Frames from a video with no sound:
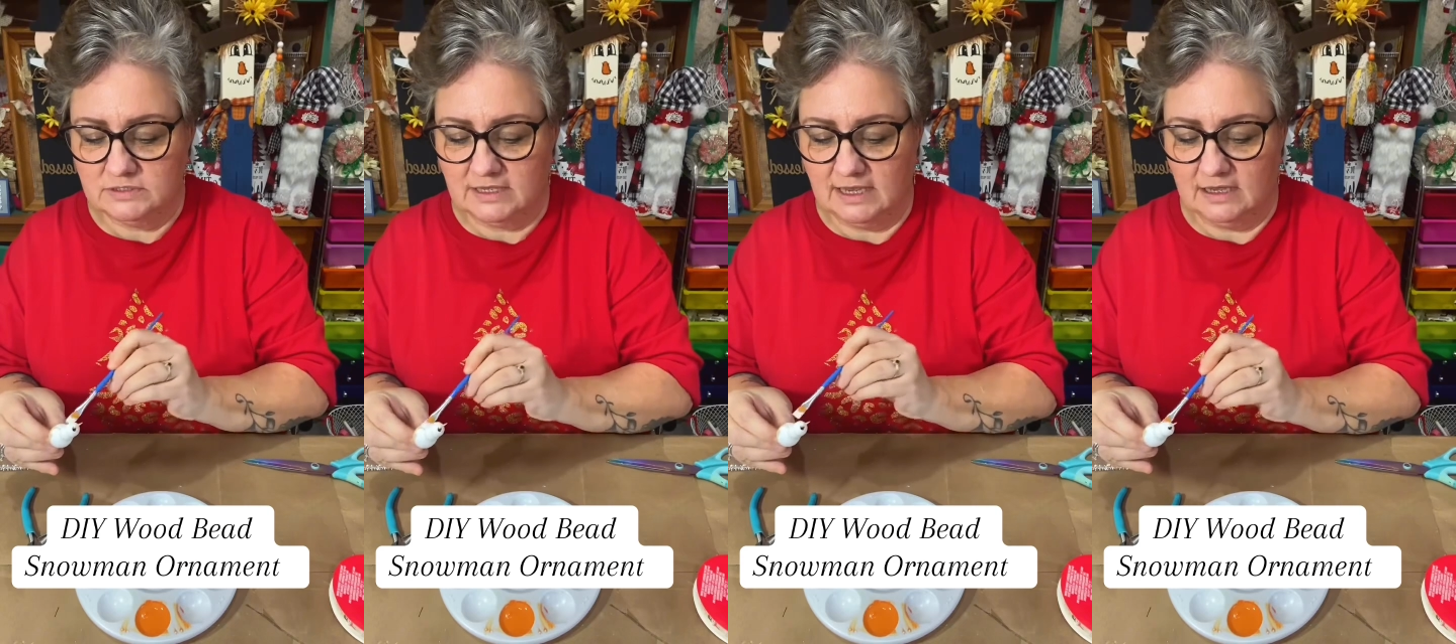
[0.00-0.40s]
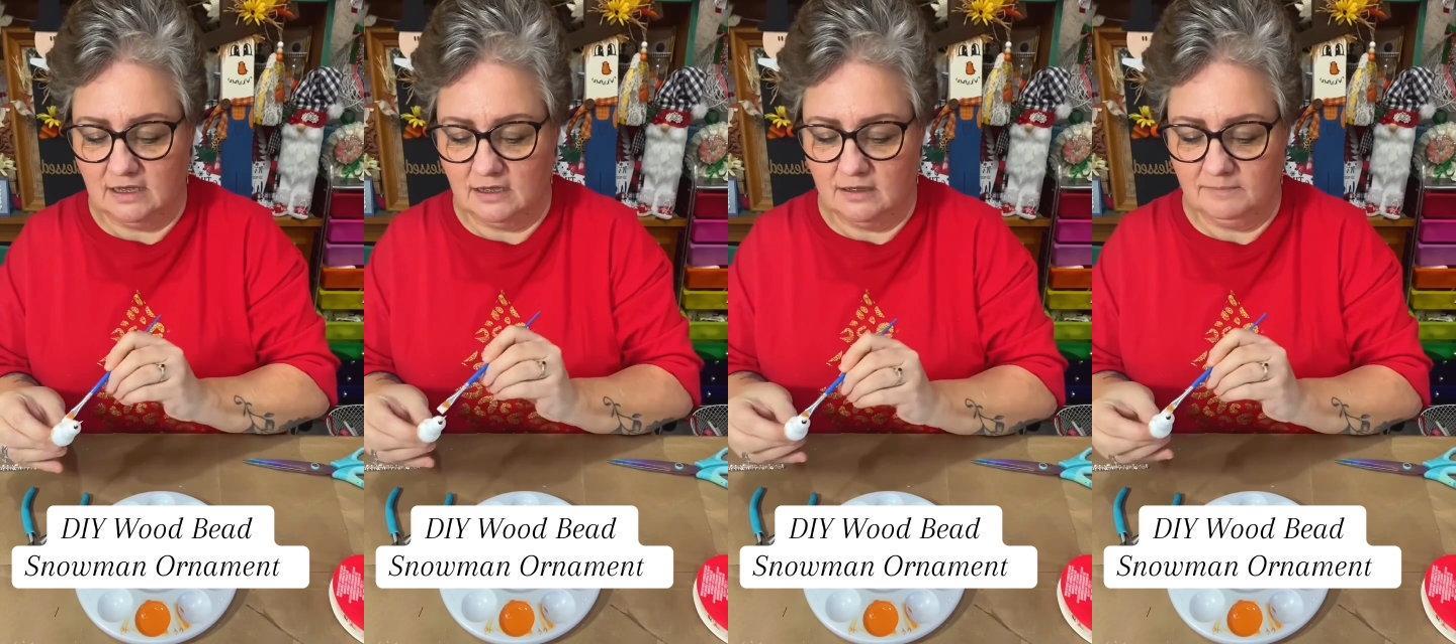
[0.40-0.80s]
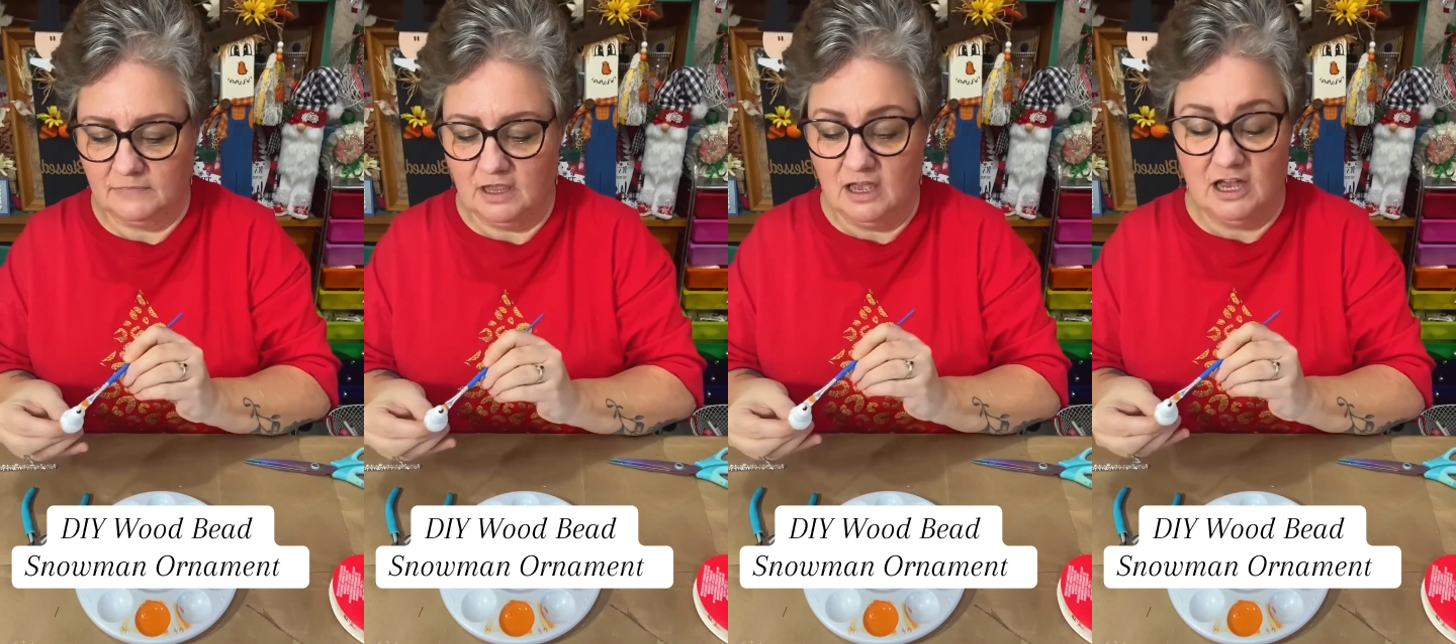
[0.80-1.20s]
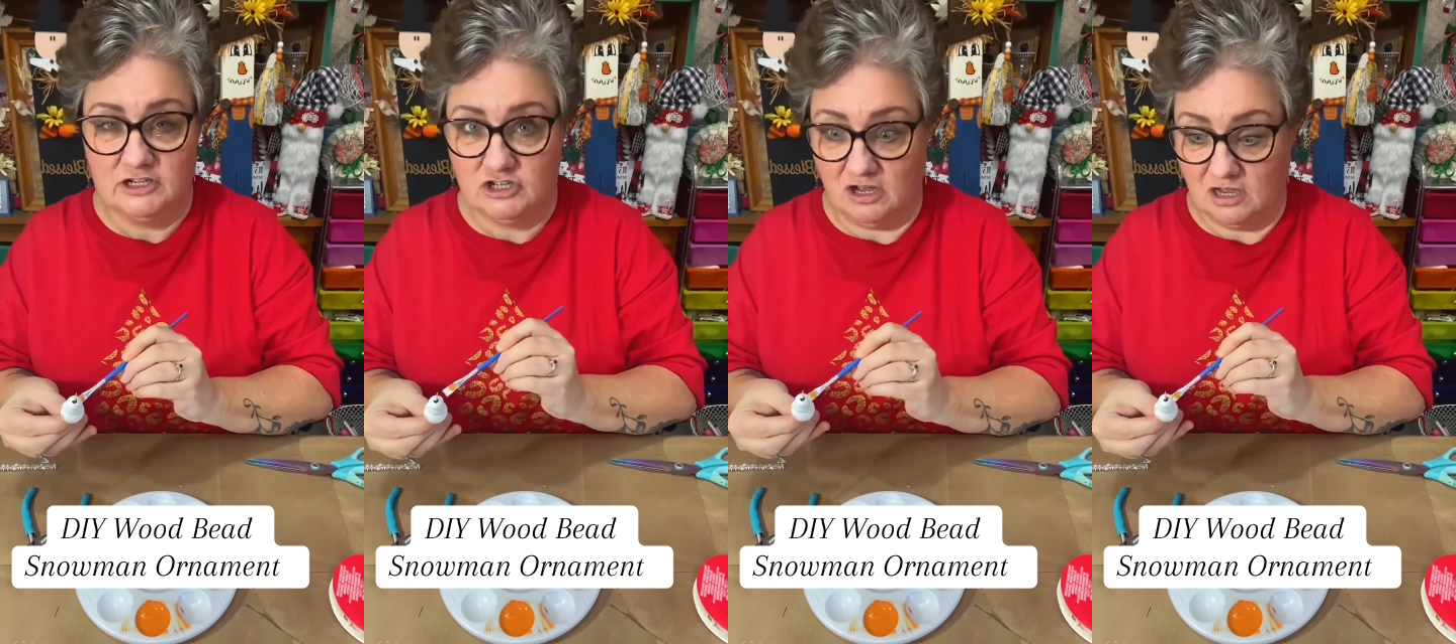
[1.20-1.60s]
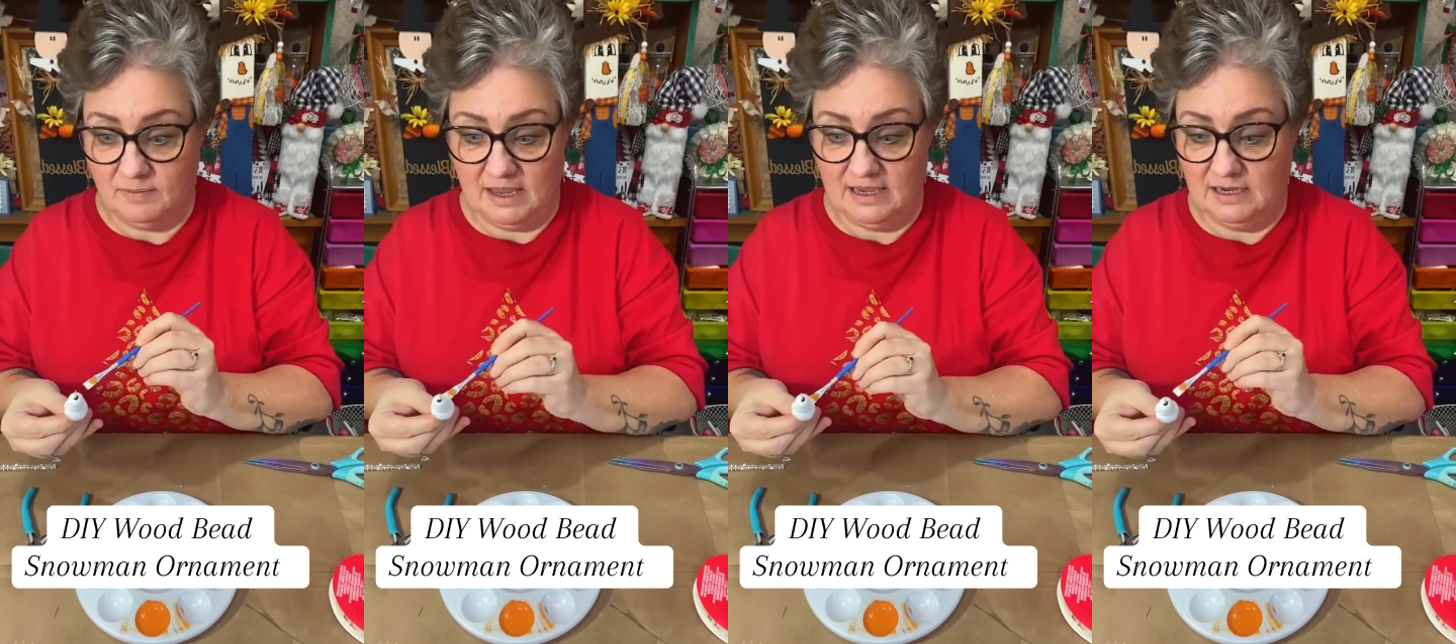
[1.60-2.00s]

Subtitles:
like a chalk paint,